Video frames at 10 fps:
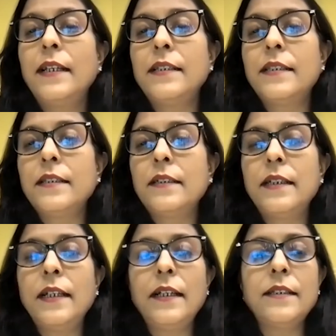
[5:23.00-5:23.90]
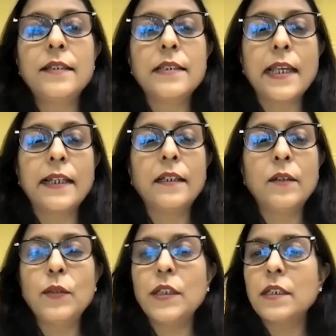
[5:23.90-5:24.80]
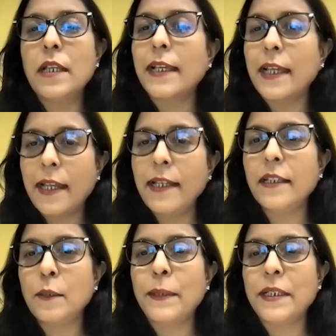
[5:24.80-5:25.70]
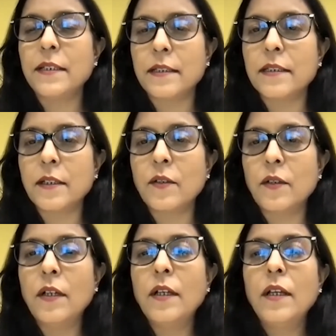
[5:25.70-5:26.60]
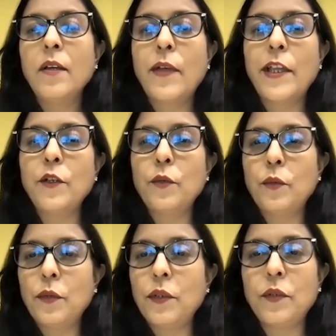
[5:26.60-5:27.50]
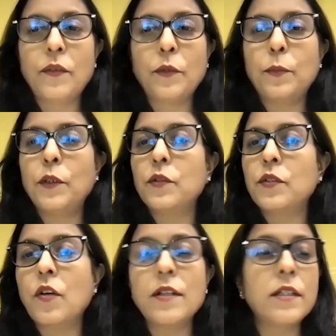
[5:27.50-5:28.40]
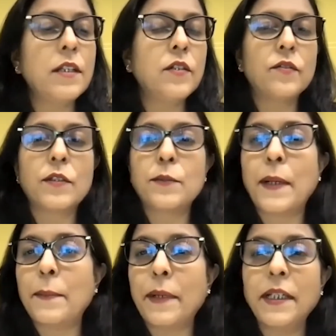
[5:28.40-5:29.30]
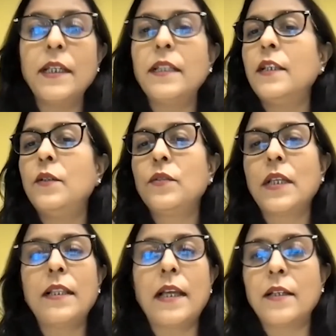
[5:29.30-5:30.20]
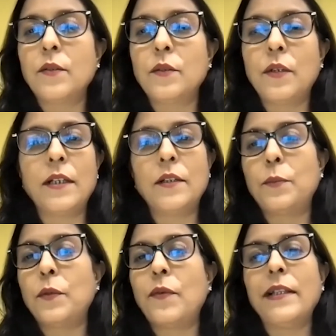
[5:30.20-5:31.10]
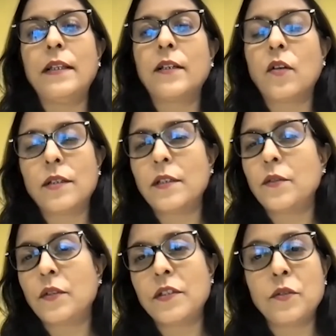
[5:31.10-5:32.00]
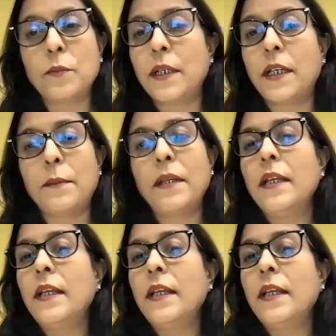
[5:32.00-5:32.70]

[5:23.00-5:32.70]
a sector which is like any other business, where you have to produce content, you have to spend money, and then you sell that and you provide that content to consumer and